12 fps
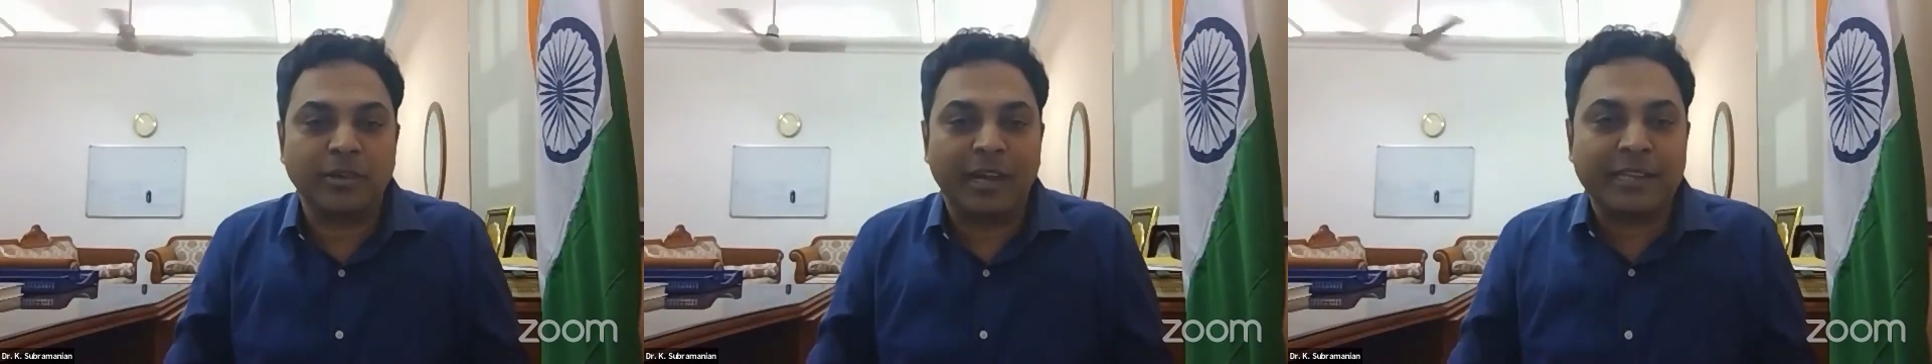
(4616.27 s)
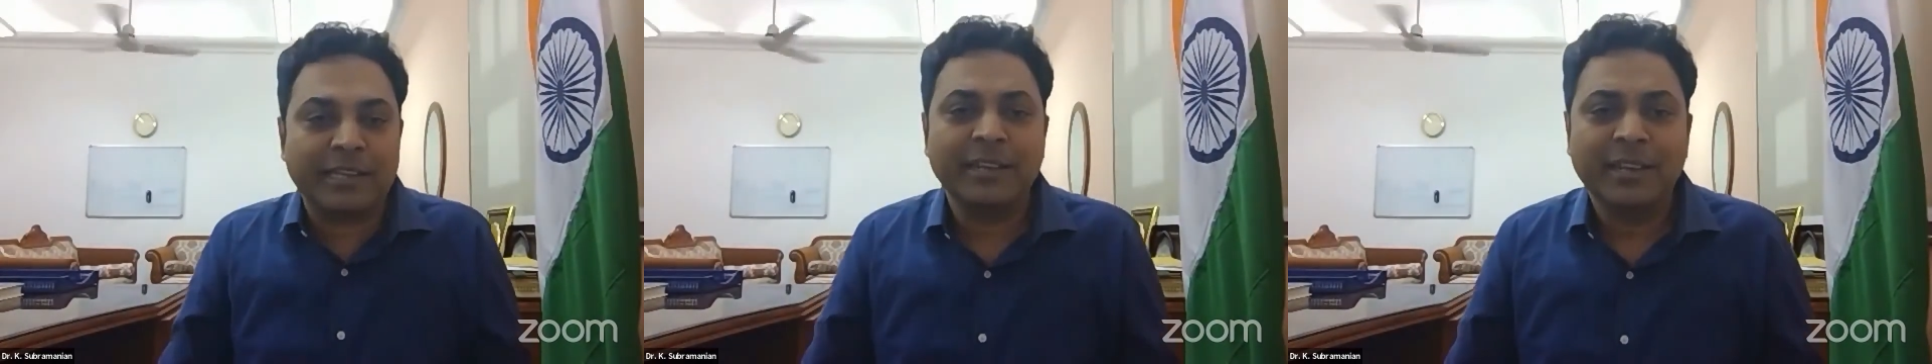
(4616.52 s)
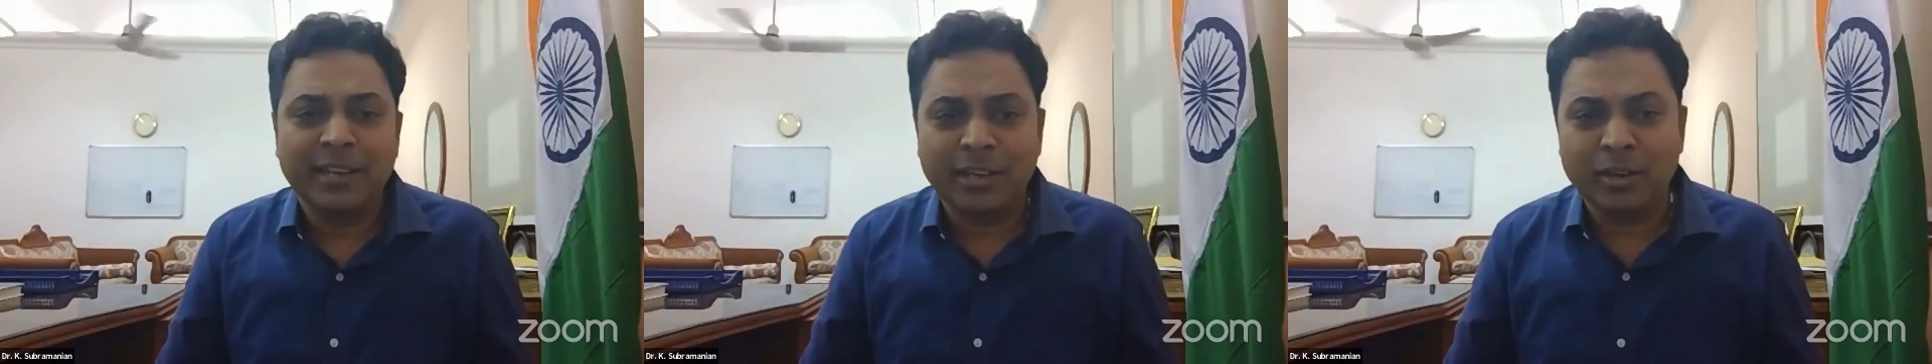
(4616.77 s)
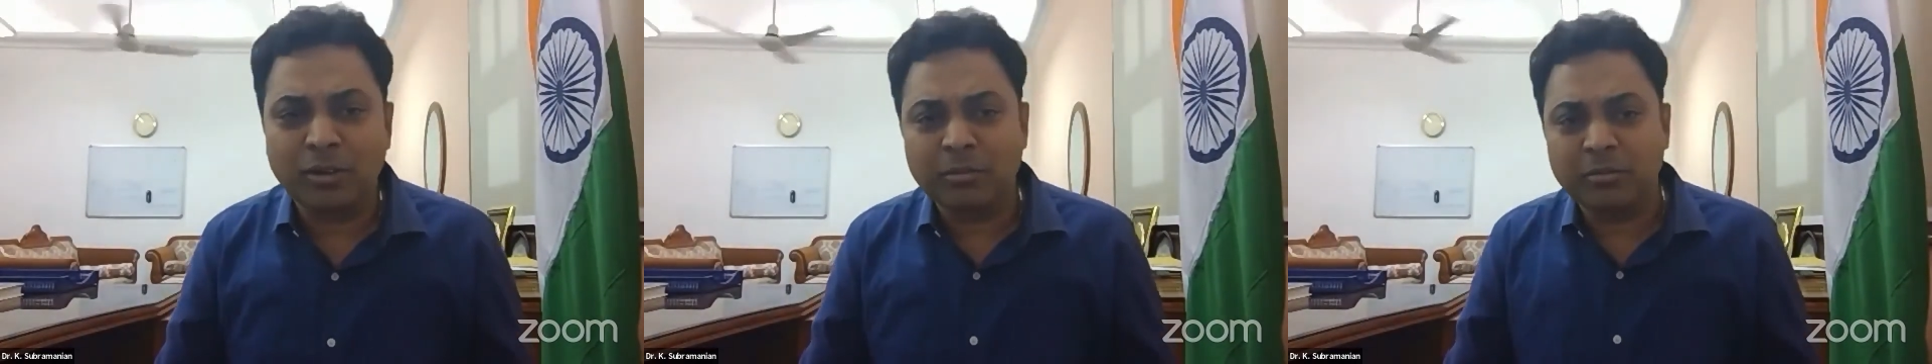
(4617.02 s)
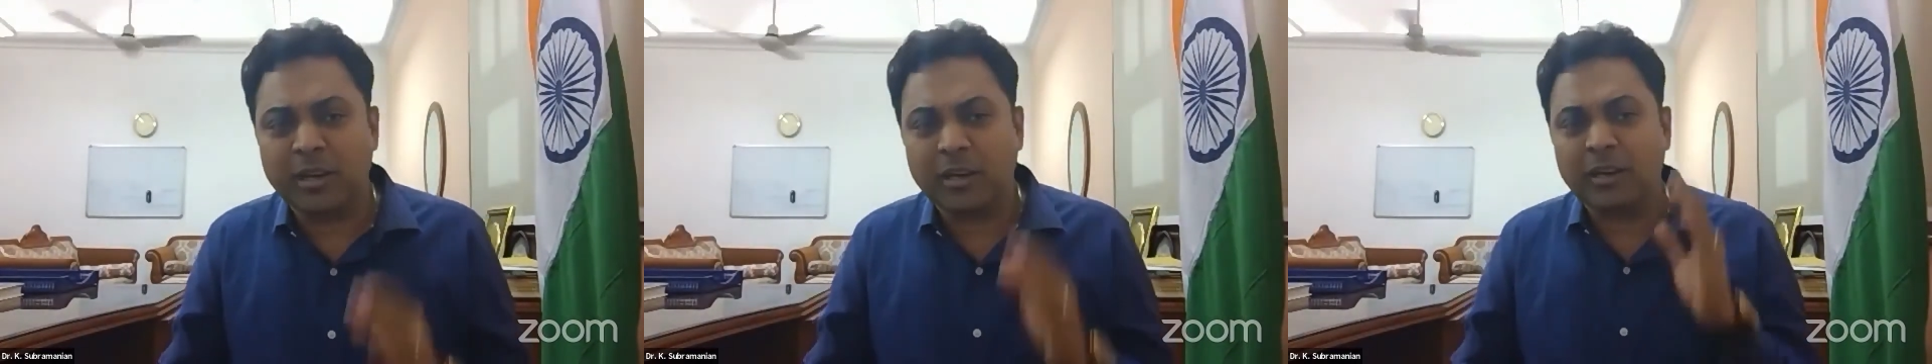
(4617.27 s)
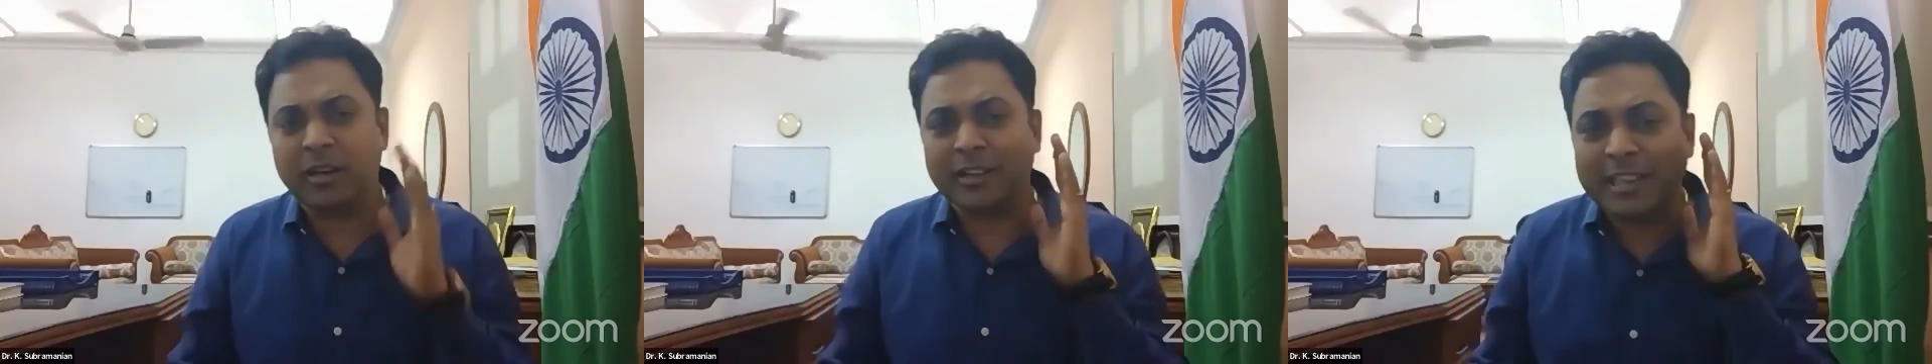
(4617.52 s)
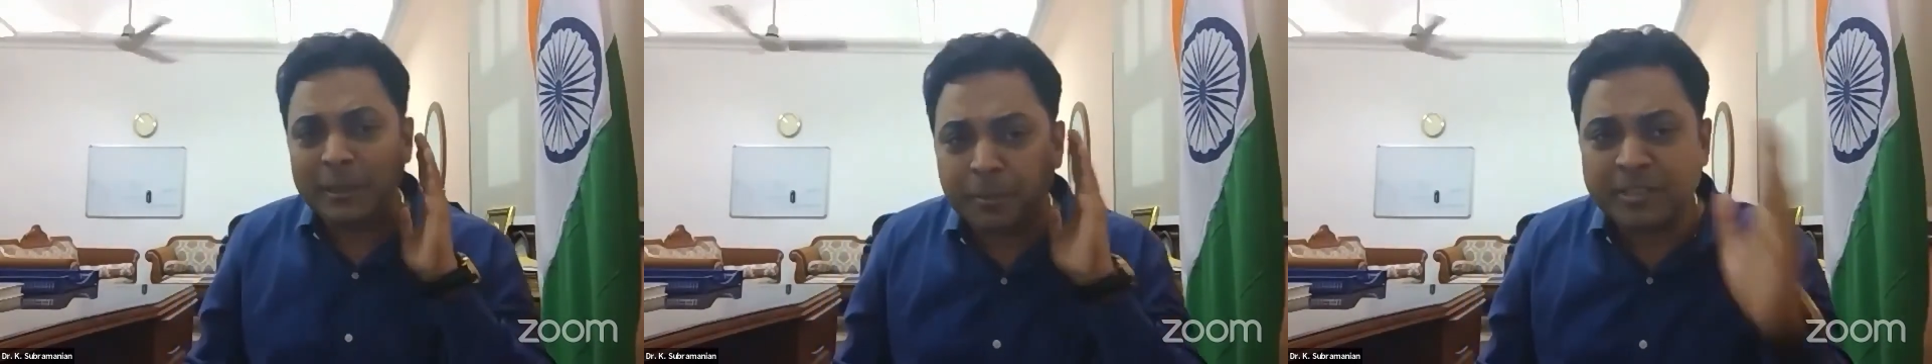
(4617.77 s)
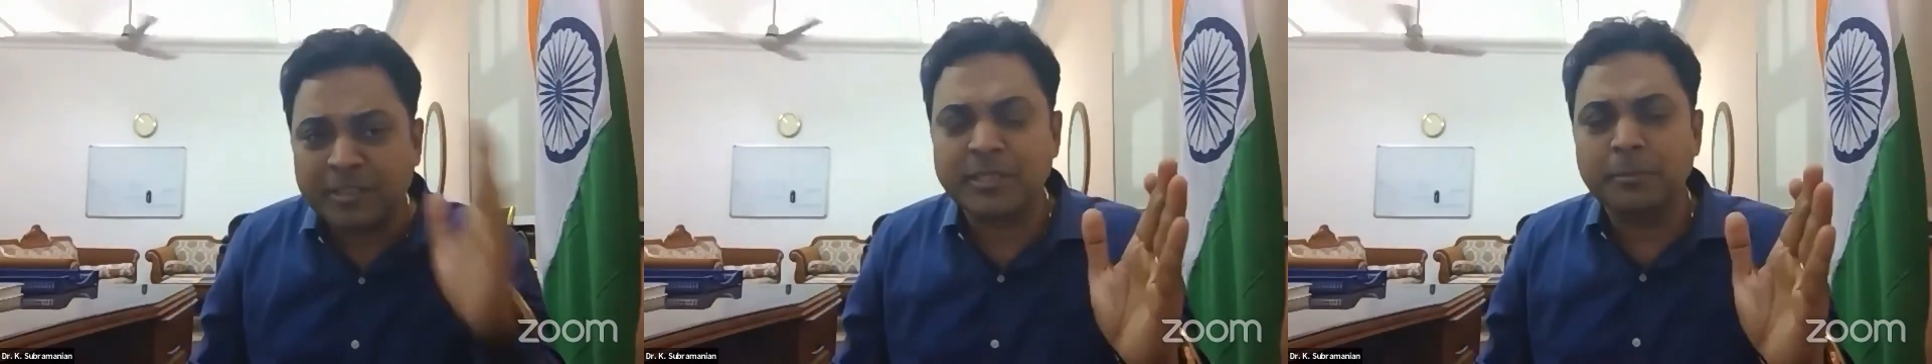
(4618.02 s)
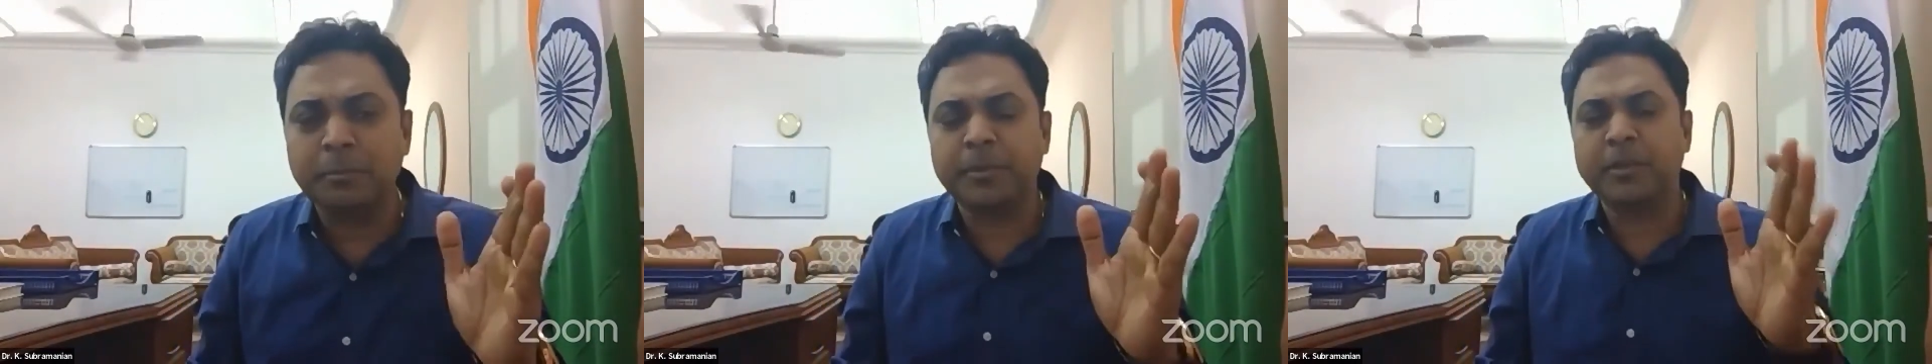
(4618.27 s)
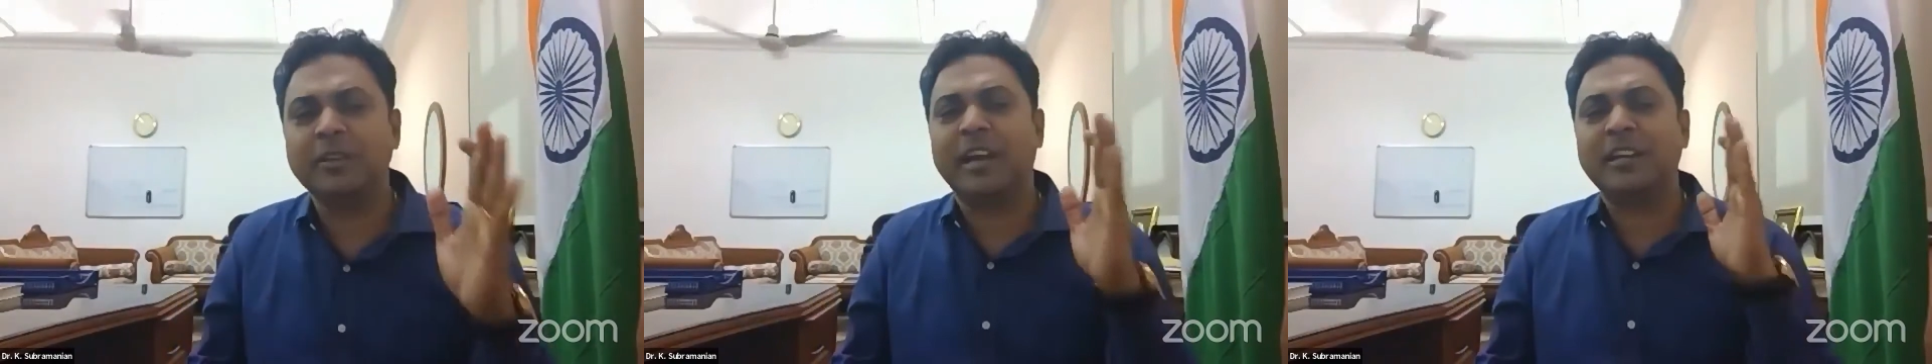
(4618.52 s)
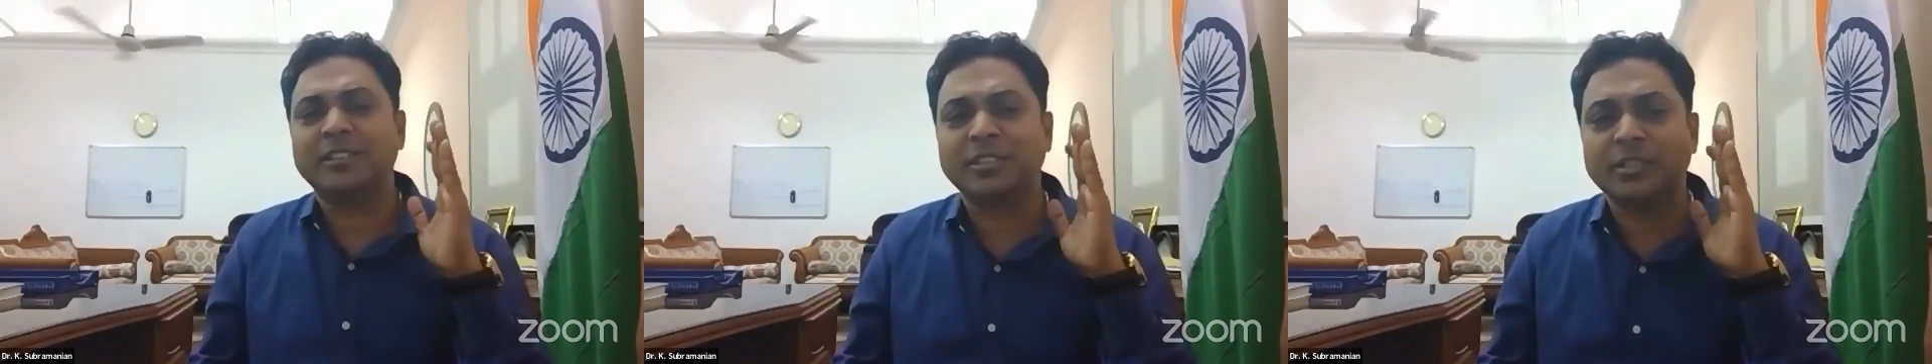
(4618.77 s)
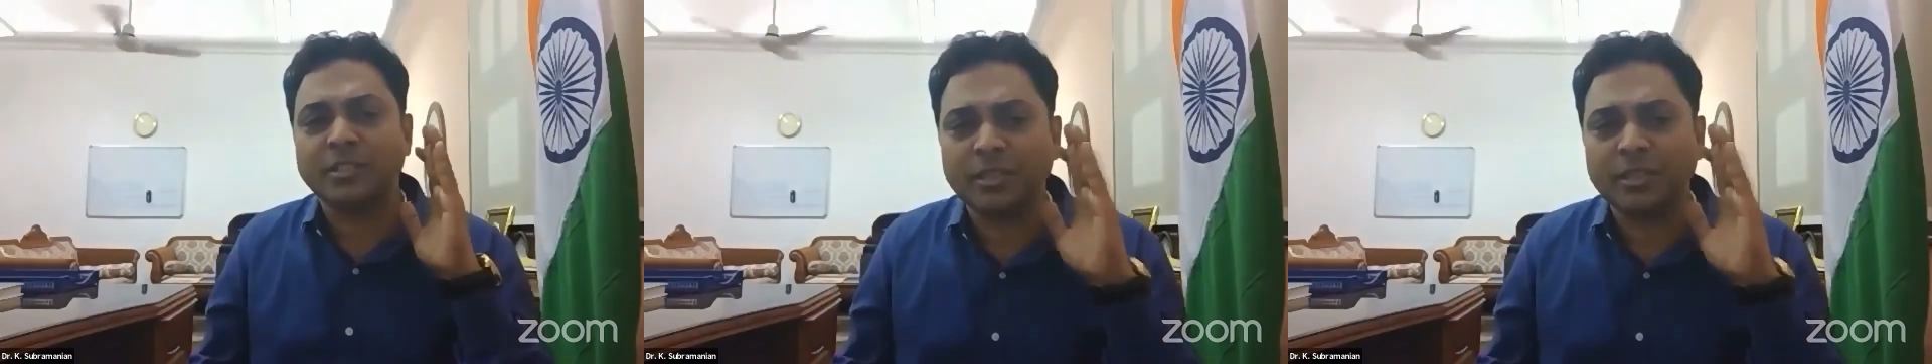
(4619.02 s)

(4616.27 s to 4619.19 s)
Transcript: So I think keep it simple and